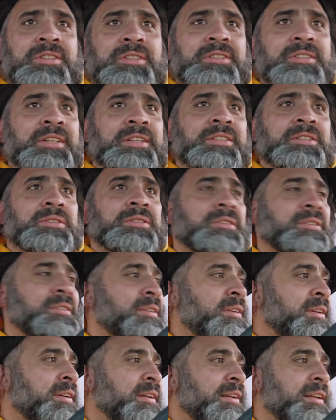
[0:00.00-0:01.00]
The seats,
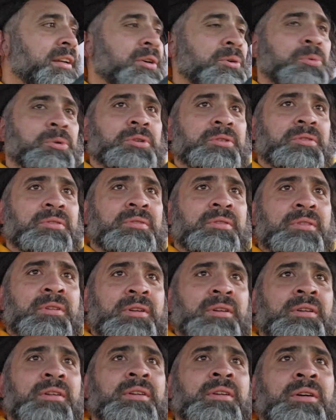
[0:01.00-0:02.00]
will
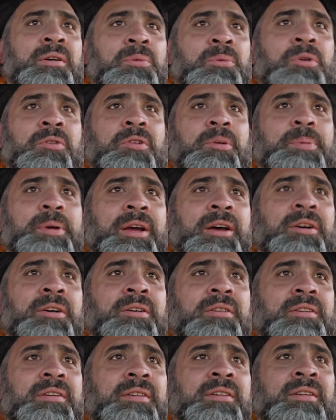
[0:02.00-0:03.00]

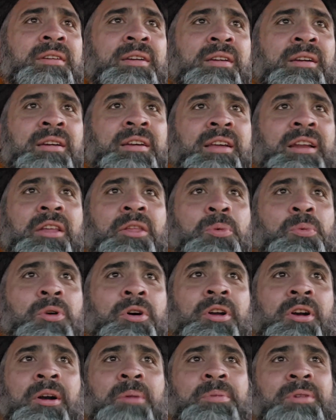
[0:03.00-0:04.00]
repel, the
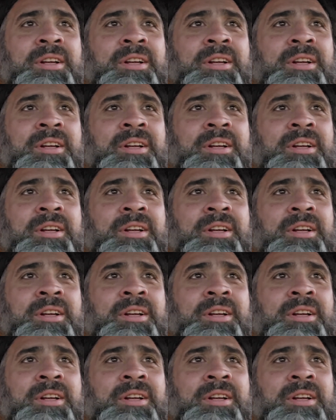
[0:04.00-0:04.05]
water.